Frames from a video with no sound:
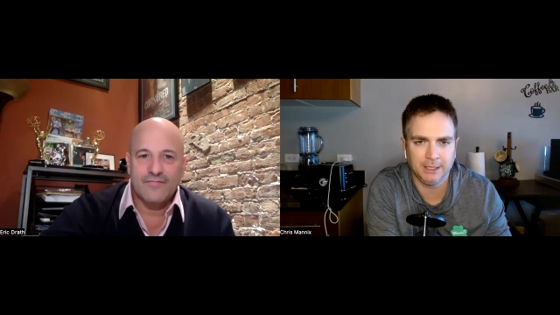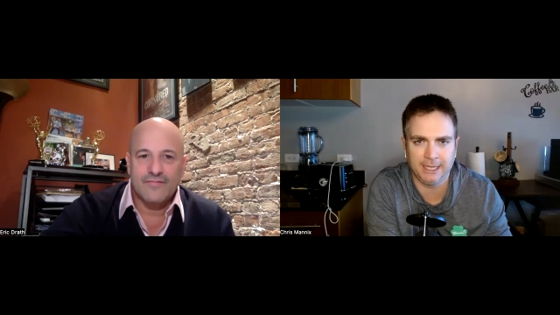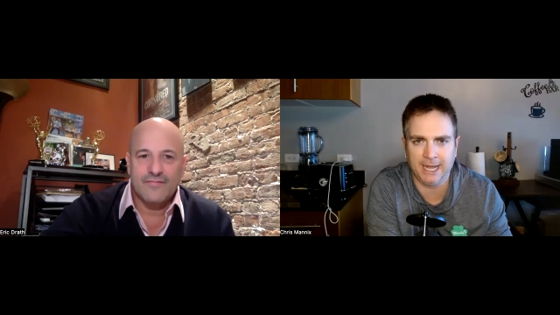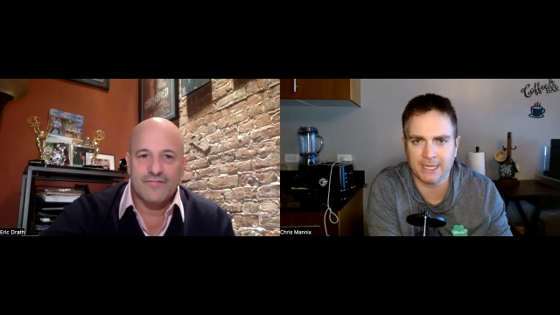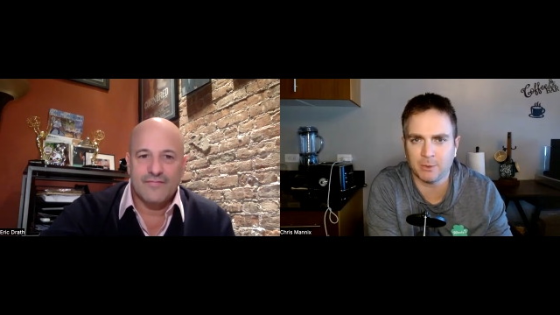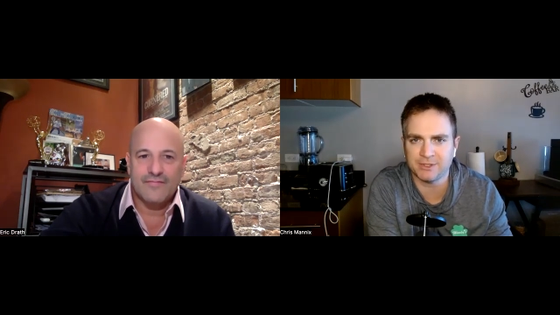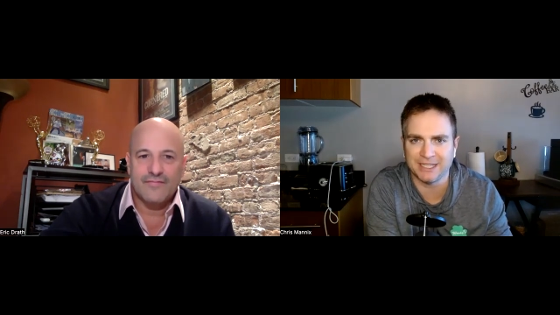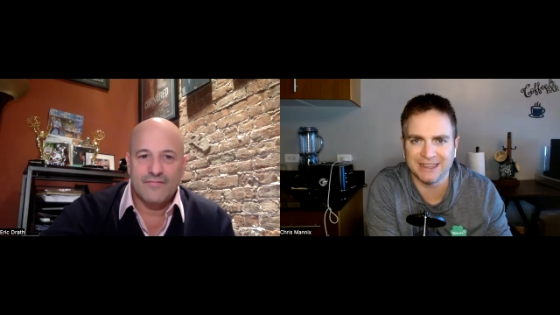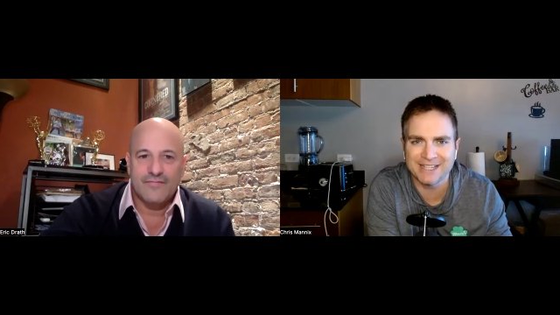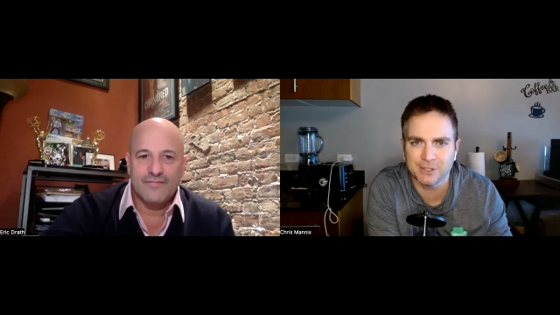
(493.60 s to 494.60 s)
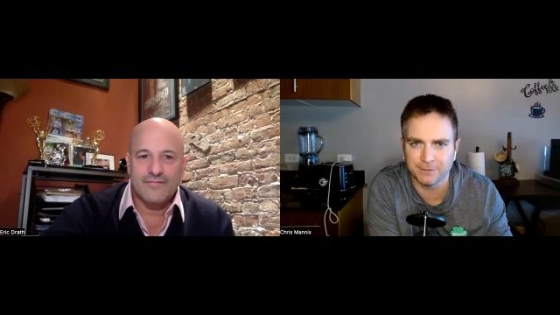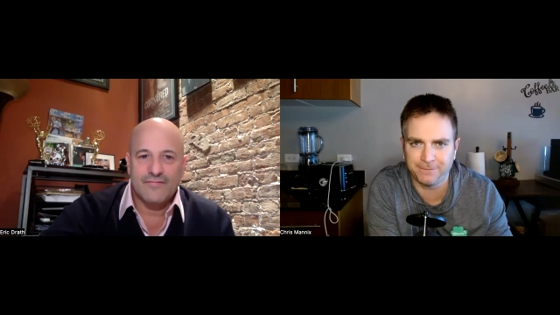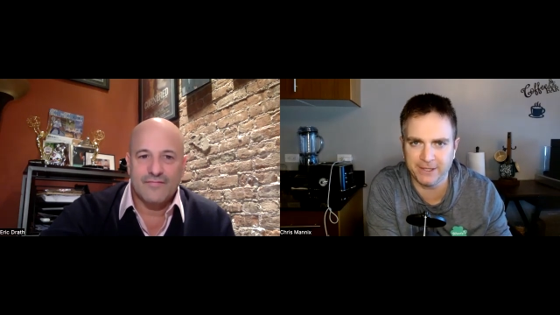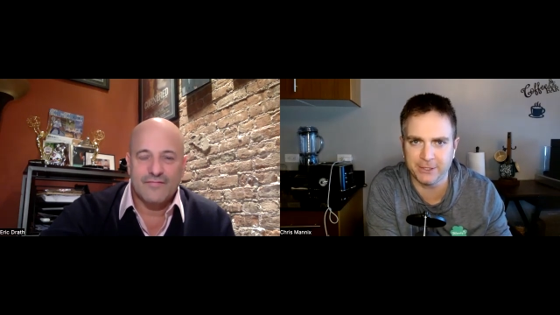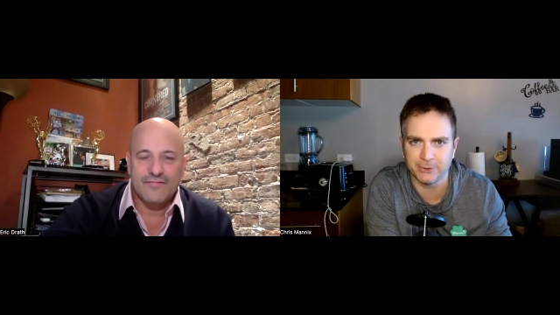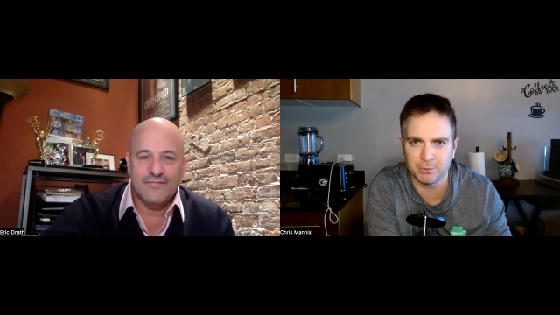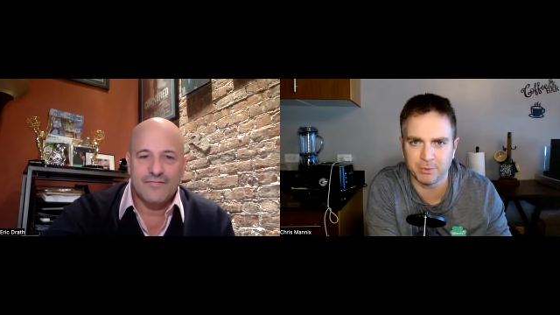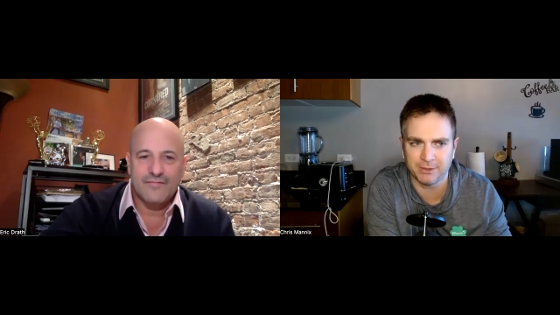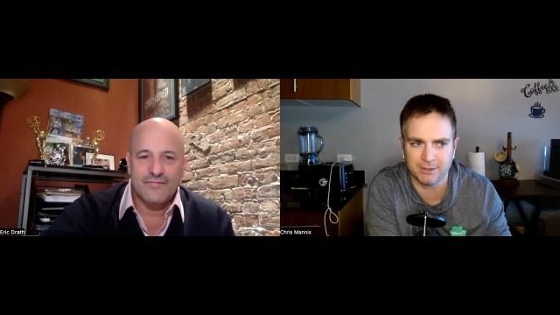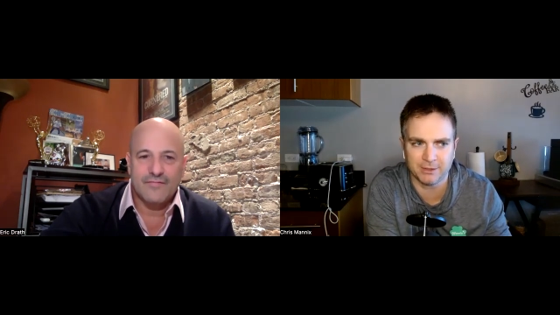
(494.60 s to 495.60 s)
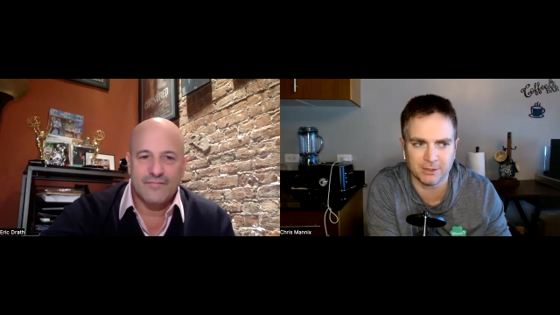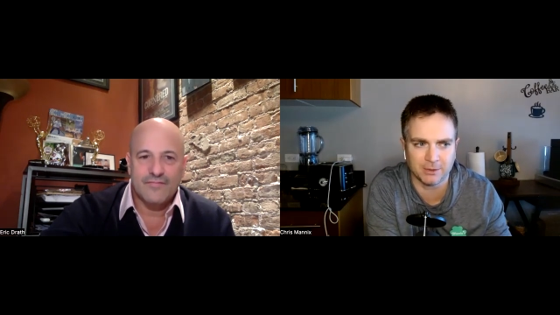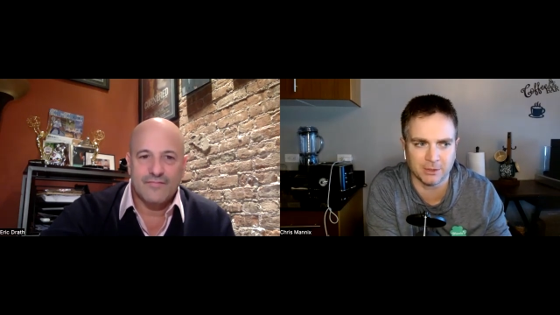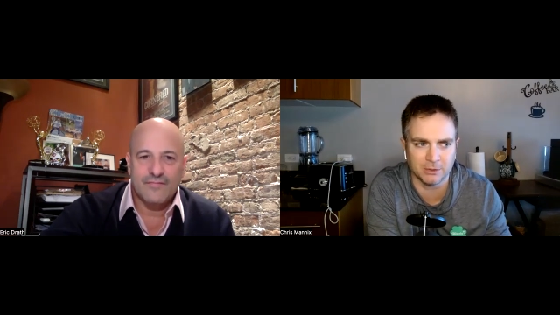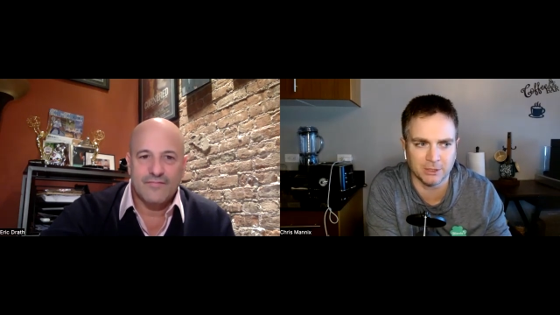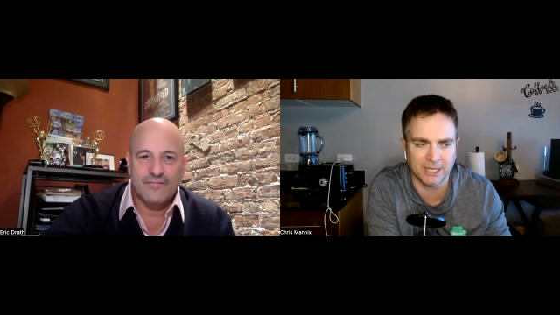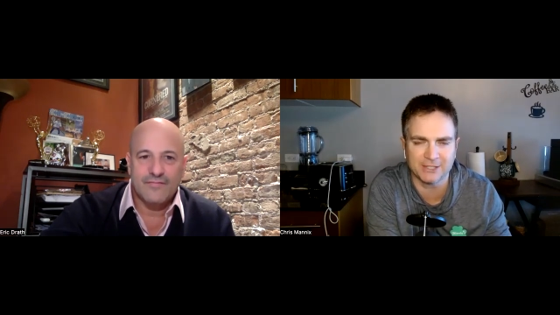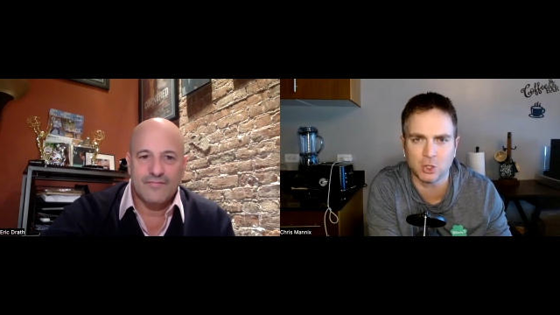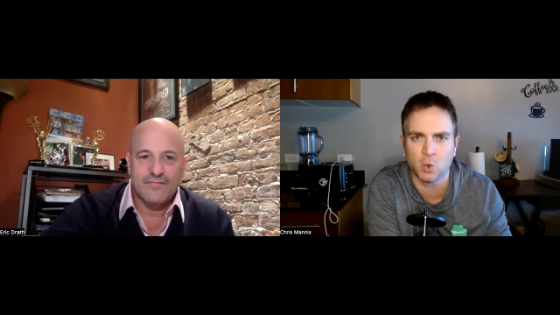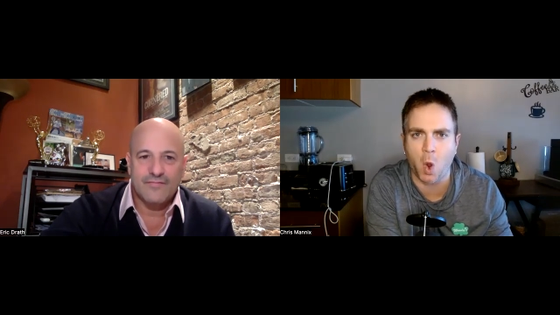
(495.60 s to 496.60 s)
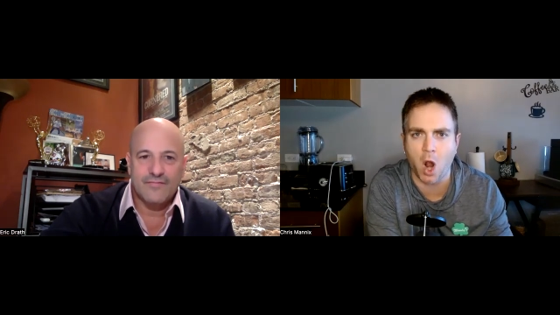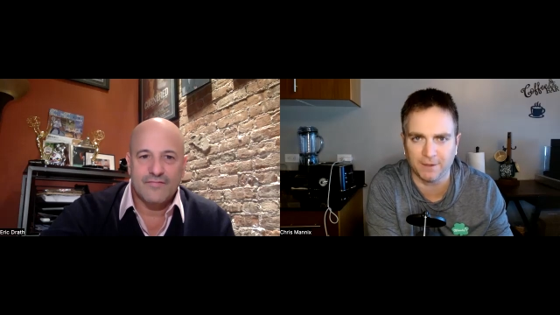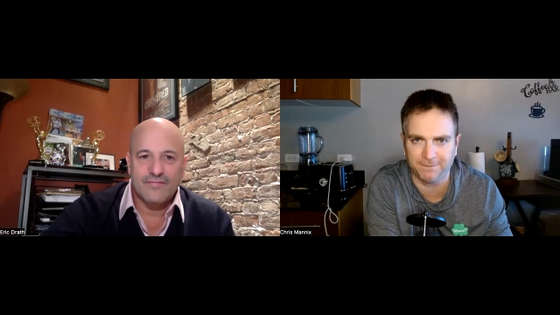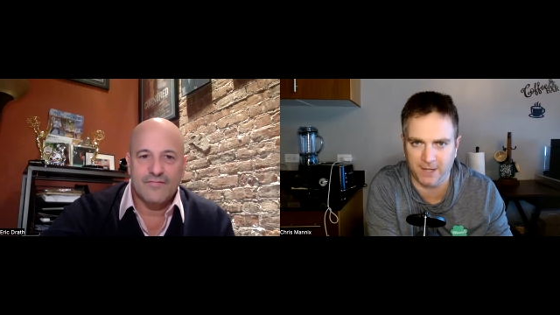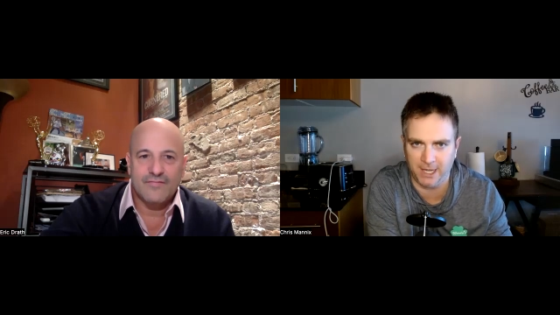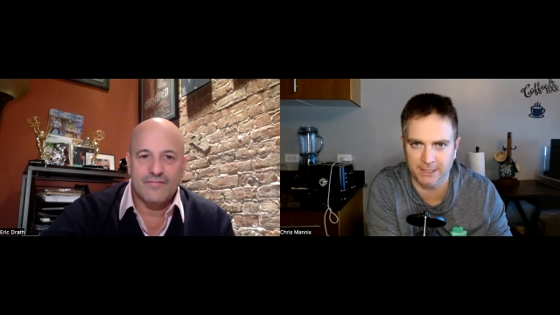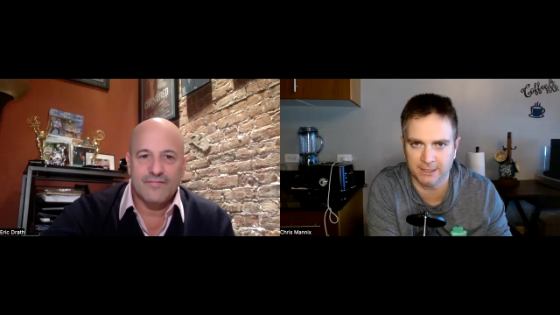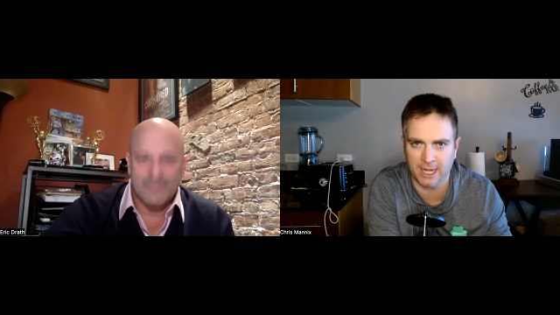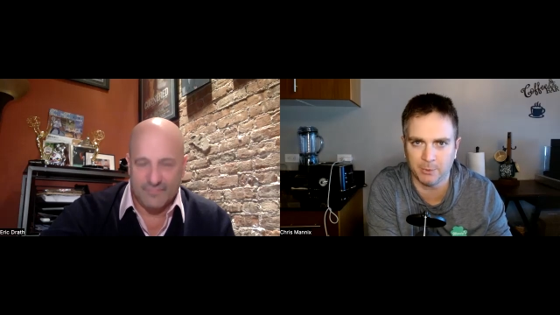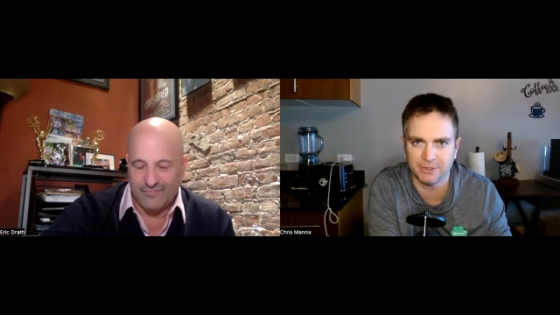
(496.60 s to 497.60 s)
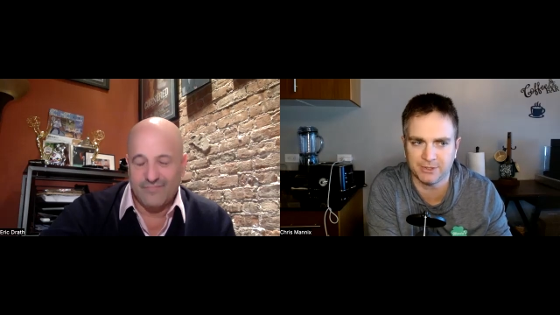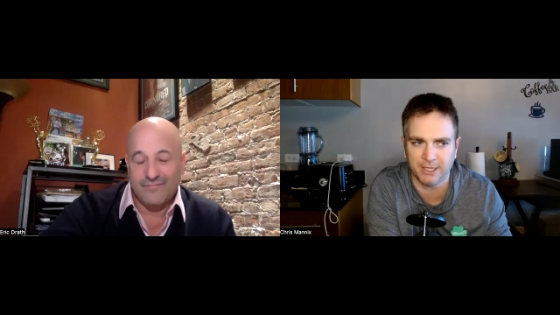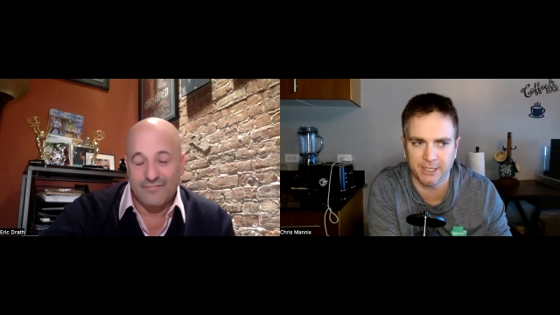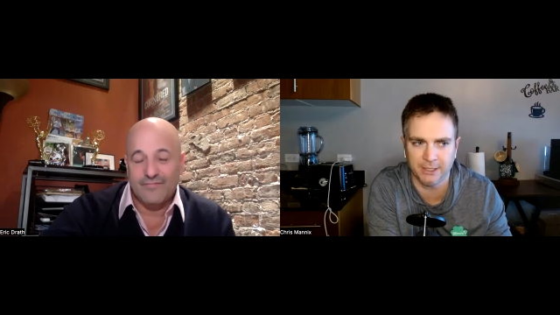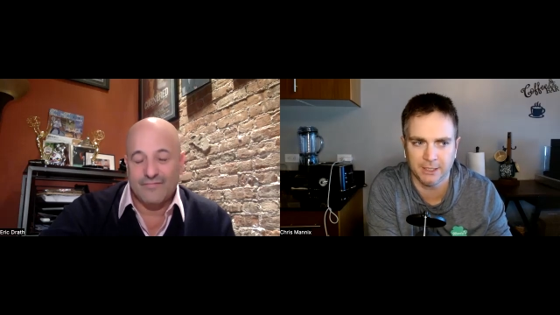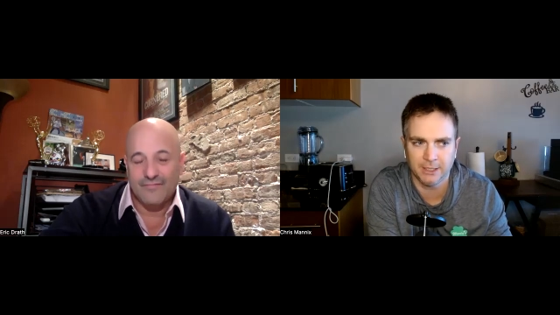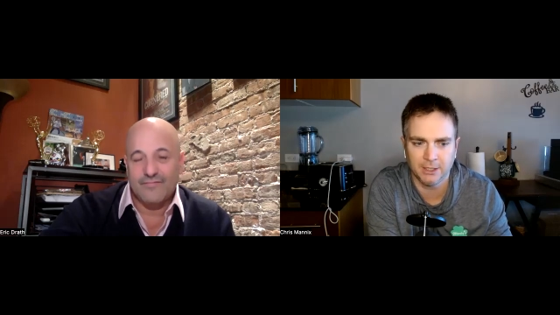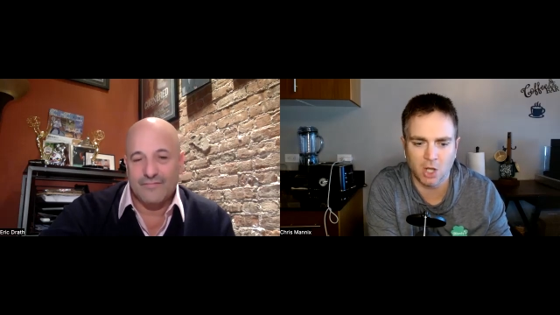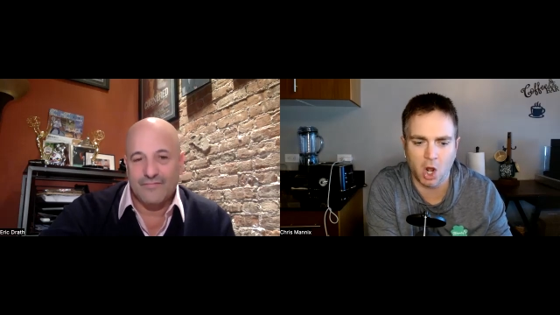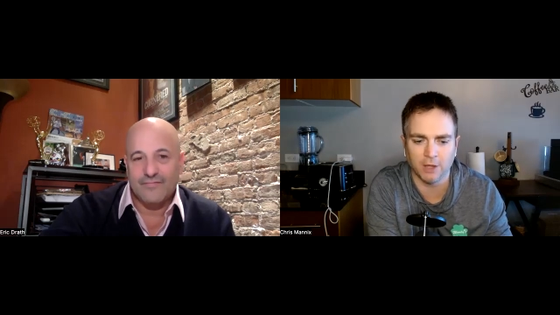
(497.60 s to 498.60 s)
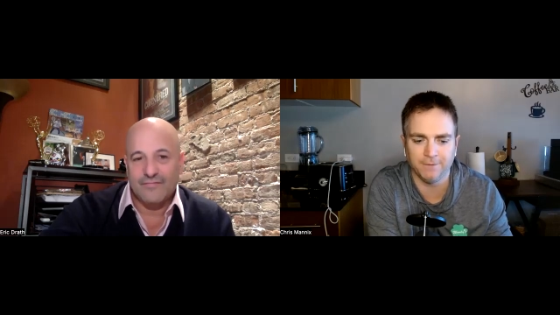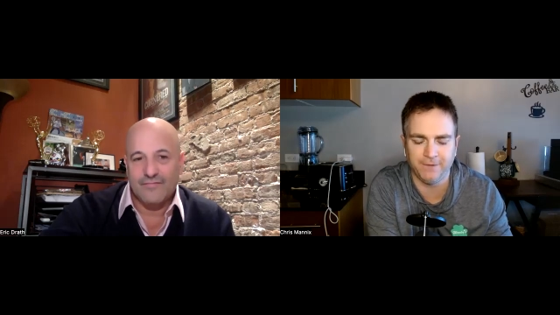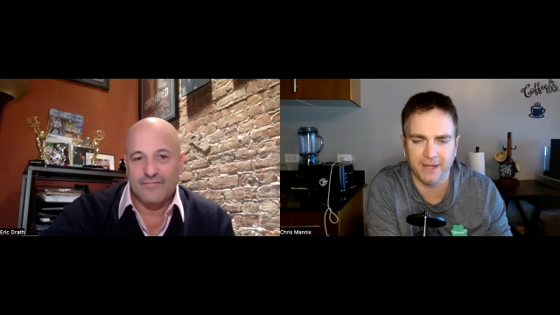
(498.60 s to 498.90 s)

Speaker 1: I don't want to say lesser figures, but there are, are less qualified, I would say, Hall of